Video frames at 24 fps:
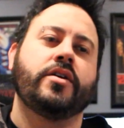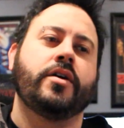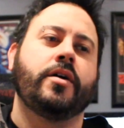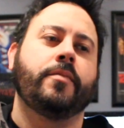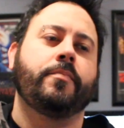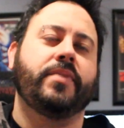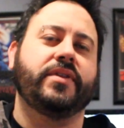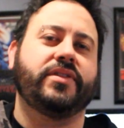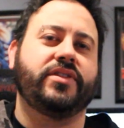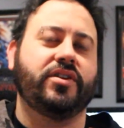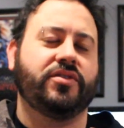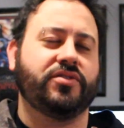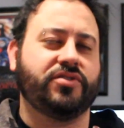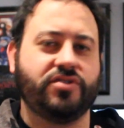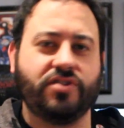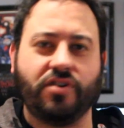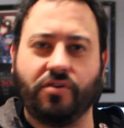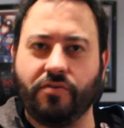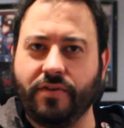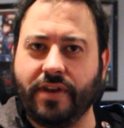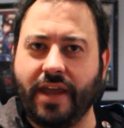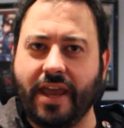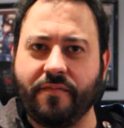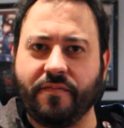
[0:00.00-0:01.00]
But there's
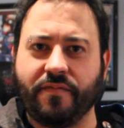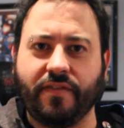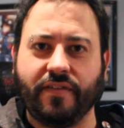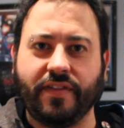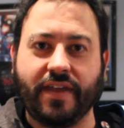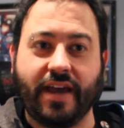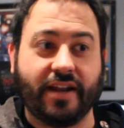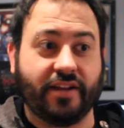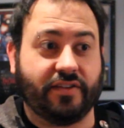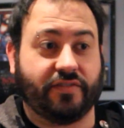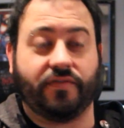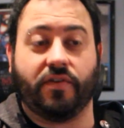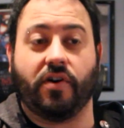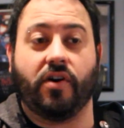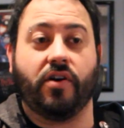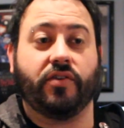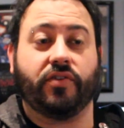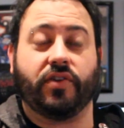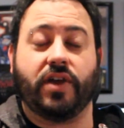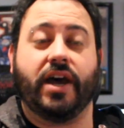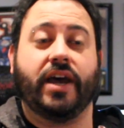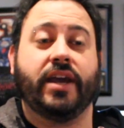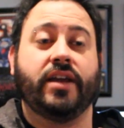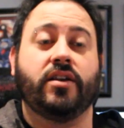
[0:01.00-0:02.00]
no name for that as far as
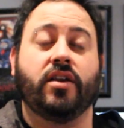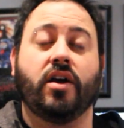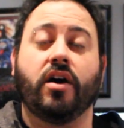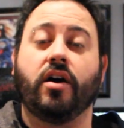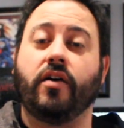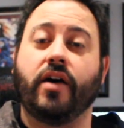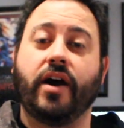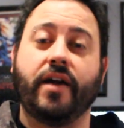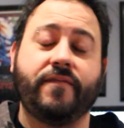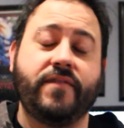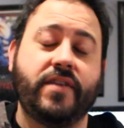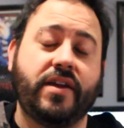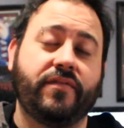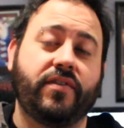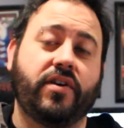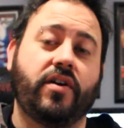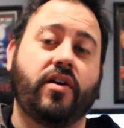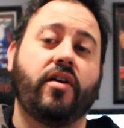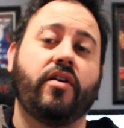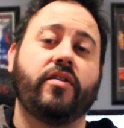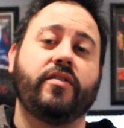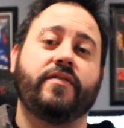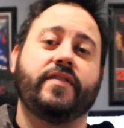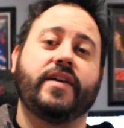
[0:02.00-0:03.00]
I know. I've never
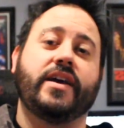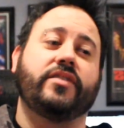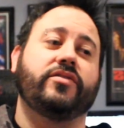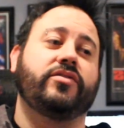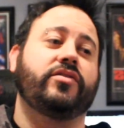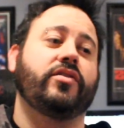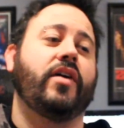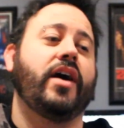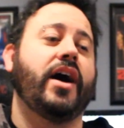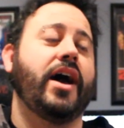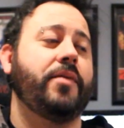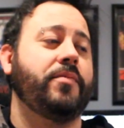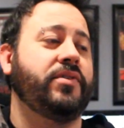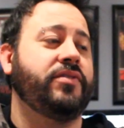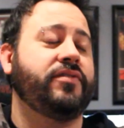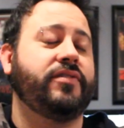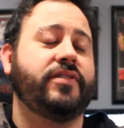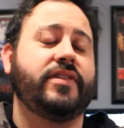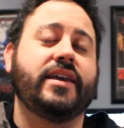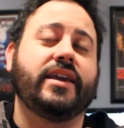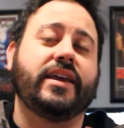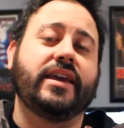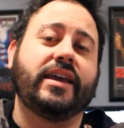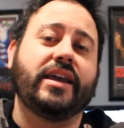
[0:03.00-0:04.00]
heard of that. So I was
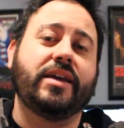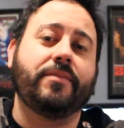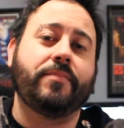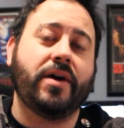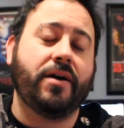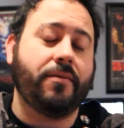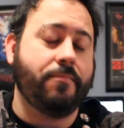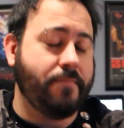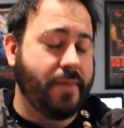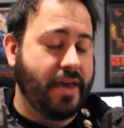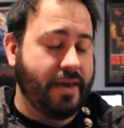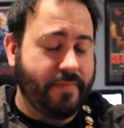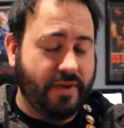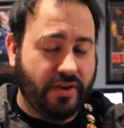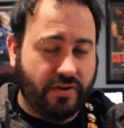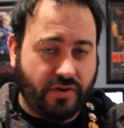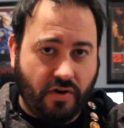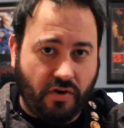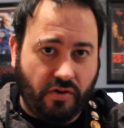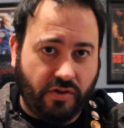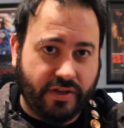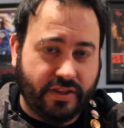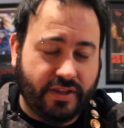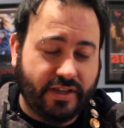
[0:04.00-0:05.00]
thinking about maybe
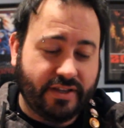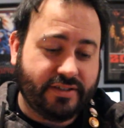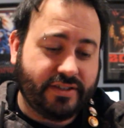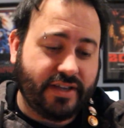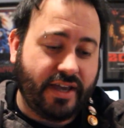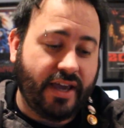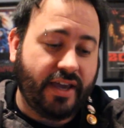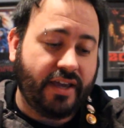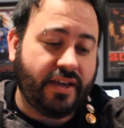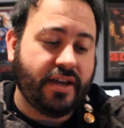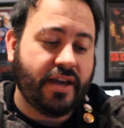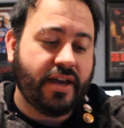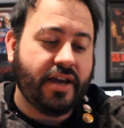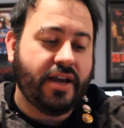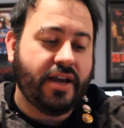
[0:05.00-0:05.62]
calling this a